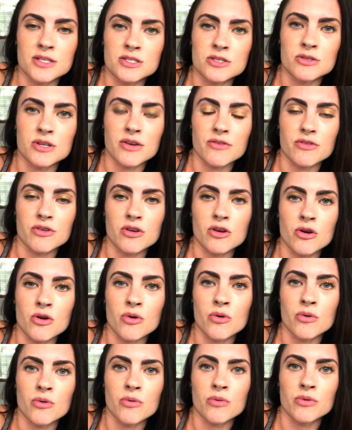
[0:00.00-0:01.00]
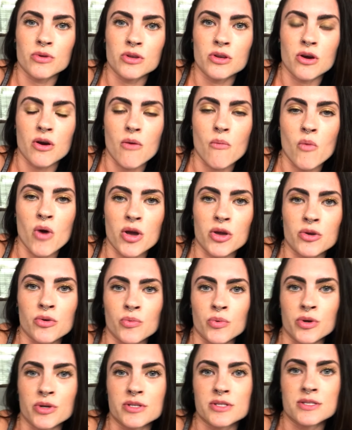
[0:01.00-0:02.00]
because you never know, you know, what your
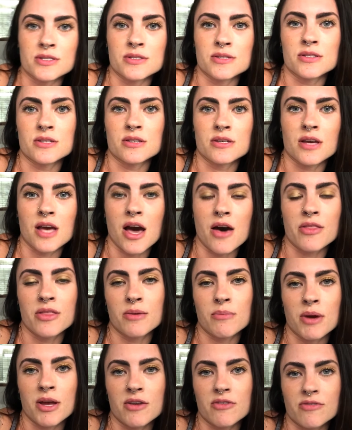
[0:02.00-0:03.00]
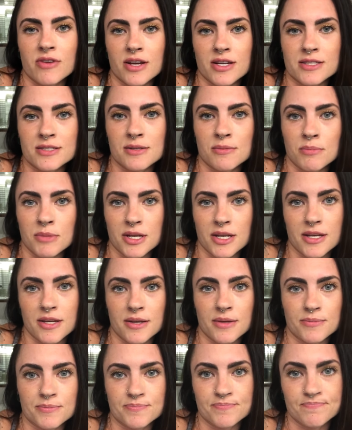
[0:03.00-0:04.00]
words, how they might affect somebody.